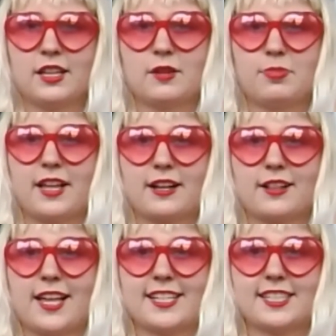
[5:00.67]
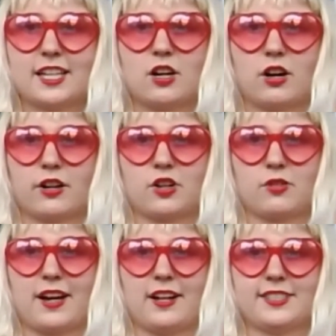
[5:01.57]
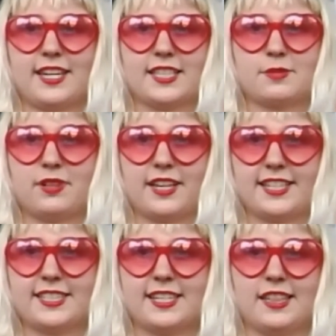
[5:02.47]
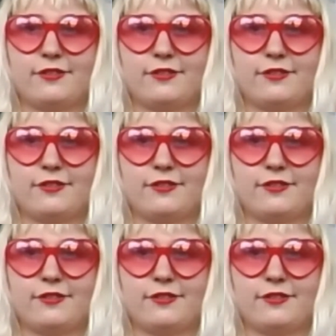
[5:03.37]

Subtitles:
The classic car corral takes place in the